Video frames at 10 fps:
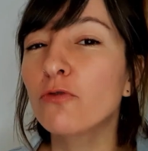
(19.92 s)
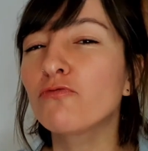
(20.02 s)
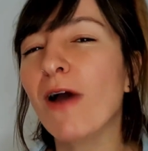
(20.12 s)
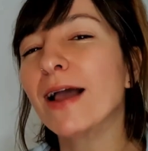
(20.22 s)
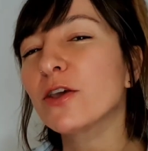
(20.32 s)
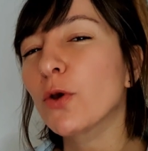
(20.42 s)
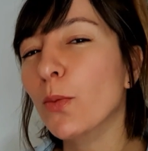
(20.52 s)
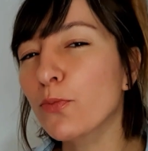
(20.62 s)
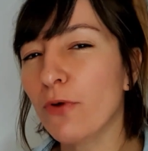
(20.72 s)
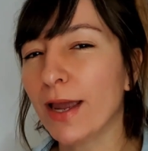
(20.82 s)
Rack your
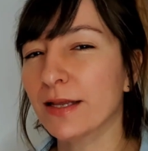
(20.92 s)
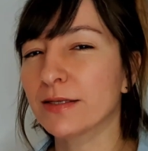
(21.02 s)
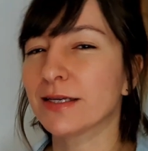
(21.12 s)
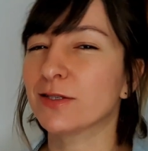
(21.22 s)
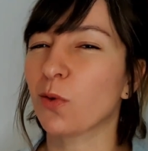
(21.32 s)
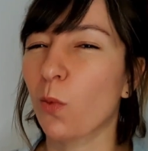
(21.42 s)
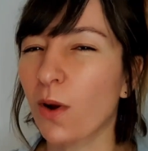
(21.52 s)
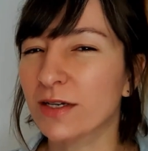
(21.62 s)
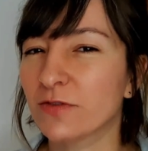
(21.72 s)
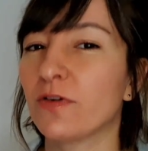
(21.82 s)
brains is a
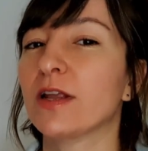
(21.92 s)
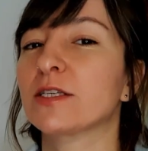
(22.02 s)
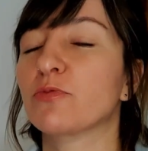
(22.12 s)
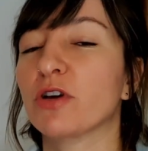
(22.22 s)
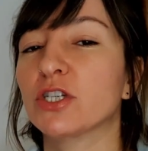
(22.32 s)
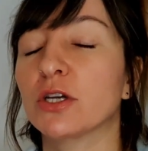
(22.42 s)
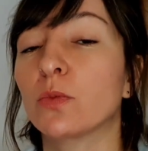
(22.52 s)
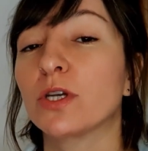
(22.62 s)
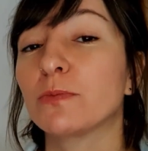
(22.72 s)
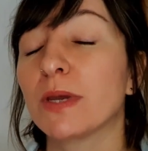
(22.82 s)
wonderful expression
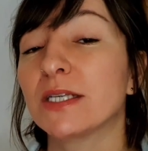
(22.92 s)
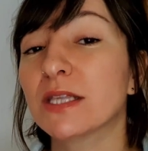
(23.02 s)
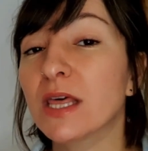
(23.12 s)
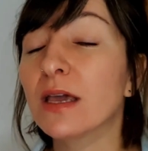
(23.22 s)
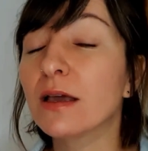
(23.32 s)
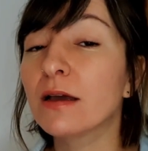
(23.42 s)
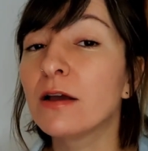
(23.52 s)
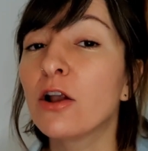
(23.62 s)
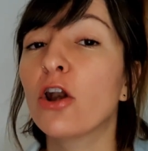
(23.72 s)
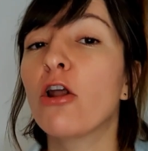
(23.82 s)
which means think
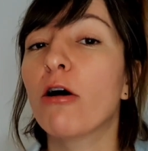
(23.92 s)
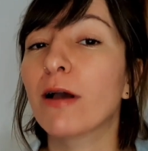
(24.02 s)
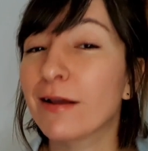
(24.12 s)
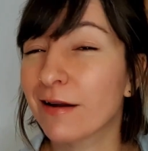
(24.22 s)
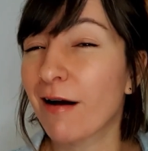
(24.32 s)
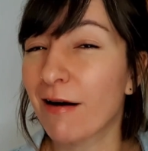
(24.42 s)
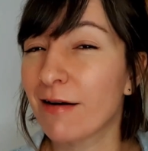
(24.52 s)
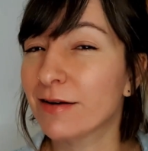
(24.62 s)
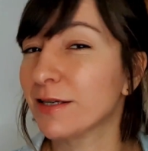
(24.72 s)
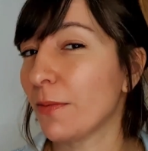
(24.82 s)
long and
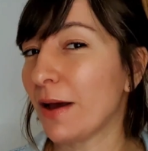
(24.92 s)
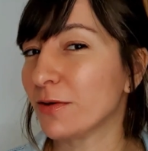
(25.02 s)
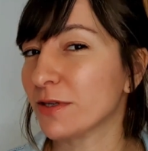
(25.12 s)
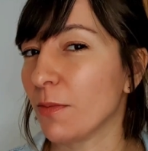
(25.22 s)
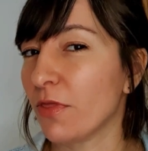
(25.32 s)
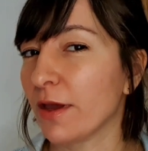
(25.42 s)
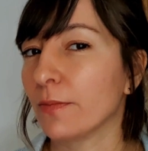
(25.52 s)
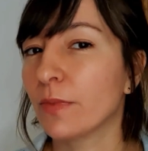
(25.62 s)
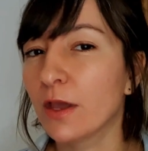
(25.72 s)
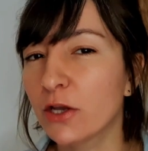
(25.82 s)
hard about something.
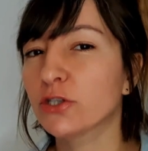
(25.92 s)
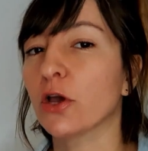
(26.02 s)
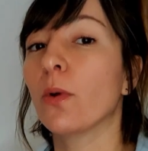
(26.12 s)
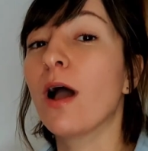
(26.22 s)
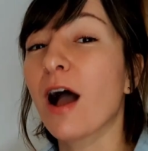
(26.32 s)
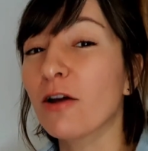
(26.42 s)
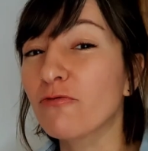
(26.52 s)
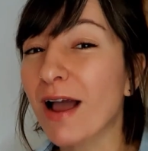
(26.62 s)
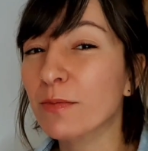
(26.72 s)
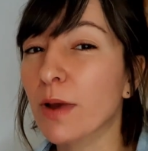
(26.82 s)
So I
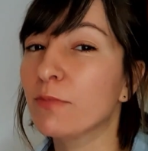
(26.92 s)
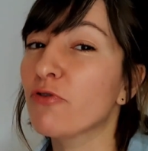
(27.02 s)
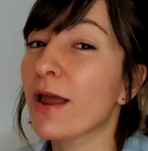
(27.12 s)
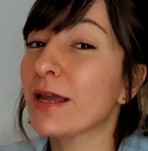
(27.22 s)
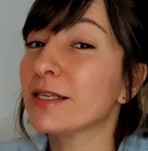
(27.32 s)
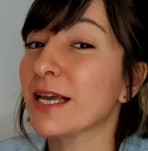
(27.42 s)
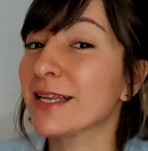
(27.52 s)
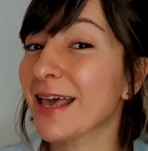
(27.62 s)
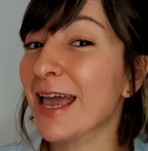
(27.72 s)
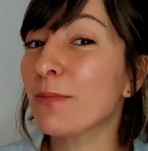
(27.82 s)
racked my brains and
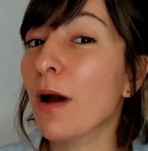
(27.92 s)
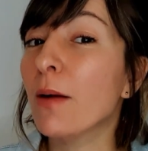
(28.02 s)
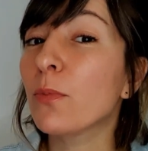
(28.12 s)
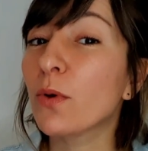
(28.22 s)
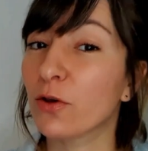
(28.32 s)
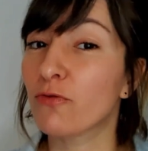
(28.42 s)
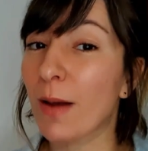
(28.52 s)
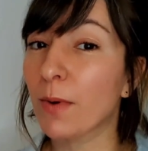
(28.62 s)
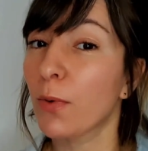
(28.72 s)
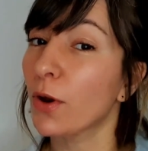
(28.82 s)
came up with a
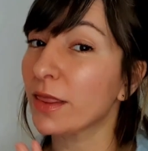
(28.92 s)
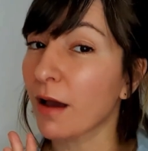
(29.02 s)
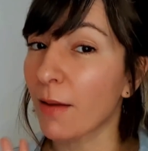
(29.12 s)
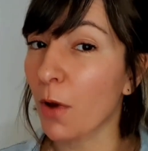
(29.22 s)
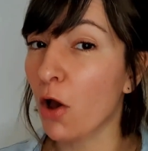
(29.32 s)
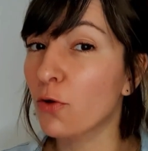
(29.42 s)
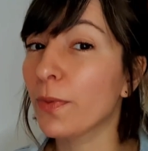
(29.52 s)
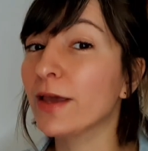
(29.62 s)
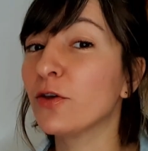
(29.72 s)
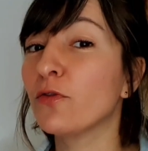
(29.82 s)
grammar point that I'm
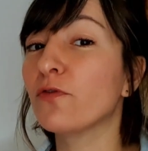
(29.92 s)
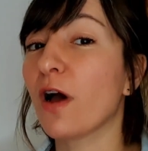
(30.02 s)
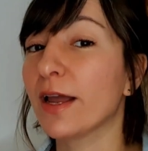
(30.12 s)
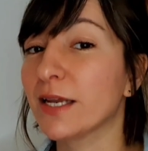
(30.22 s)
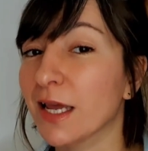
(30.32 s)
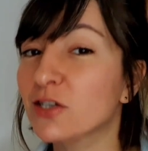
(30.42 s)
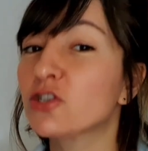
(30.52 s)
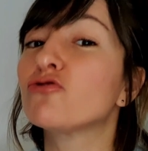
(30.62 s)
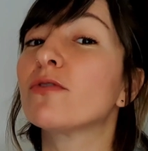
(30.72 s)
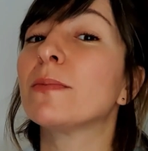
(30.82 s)
hoping you'll find
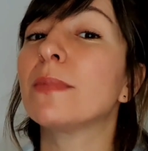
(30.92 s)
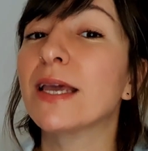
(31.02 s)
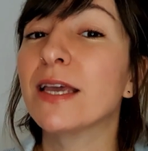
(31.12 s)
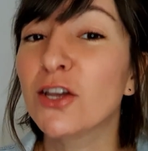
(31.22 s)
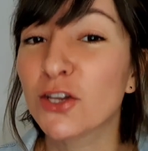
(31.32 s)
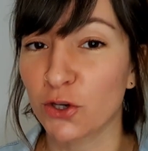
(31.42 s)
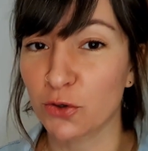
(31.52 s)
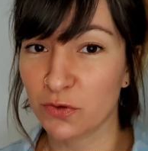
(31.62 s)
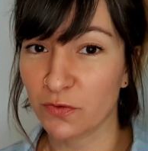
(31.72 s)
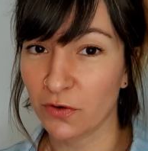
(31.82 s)
extremely
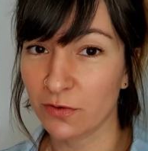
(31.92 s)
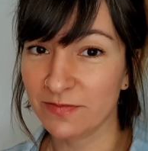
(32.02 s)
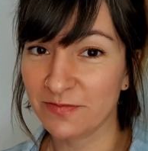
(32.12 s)
useful.